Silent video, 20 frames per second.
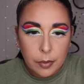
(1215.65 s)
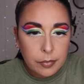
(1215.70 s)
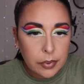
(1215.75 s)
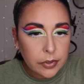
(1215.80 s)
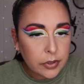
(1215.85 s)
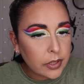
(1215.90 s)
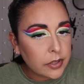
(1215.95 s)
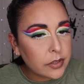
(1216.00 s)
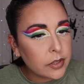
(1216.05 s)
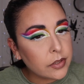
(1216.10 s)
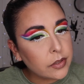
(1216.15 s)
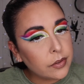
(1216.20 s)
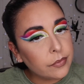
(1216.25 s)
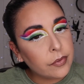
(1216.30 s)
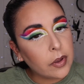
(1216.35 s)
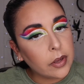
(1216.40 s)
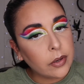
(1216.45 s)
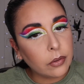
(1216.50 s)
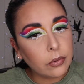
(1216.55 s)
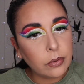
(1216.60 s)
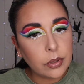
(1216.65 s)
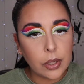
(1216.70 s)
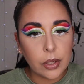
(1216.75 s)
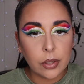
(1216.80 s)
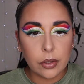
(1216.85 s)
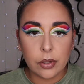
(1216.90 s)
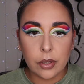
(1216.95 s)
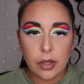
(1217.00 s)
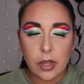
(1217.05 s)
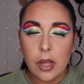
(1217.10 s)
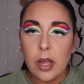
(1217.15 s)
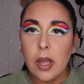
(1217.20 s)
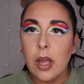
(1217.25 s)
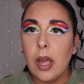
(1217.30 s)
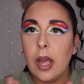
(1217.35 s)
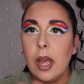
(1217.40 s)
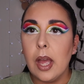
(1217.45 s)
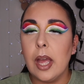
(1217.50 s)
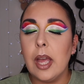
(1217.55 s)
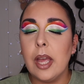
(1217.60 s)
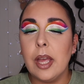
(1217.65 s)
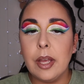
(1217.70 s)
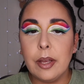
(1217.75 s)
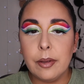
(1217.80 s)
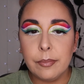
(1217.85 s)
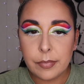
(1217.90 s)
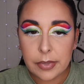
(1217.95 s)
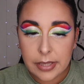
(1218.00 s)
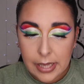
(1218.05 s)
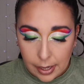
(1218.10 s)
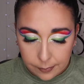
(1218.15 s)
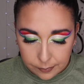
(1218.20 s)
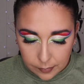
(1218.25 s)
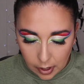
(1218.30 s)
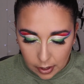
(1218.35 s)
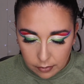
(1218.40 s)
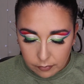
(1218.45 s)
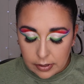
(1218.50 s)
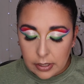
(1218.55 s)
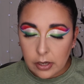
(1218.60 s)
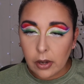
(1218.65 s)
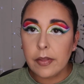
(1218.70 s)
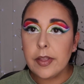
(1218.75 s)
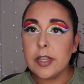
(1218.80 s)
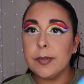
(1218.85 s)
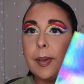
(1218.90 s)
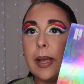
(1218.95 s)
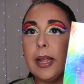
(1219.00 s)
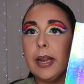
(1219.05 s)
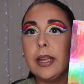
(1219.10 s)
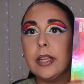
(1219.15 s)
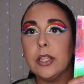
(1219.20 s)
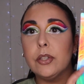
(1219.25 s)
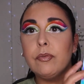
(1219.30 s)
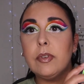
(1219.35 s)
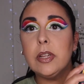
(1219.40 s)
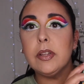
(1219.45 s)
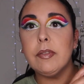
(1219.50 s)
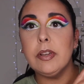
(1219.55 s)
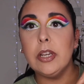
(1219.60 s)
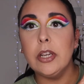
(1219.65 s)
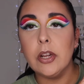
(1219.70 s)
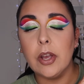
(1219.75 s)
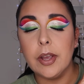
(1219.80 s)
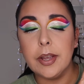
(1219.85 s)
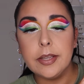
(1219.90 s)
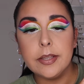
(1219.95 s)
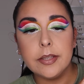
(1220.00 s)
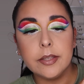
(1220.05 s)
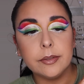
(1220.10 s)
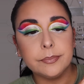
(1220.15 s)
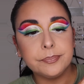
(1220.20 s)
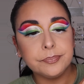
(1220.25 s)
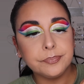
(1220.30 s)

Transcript: But this is the final look. Yeah, I really like this palette. It's really, really nice.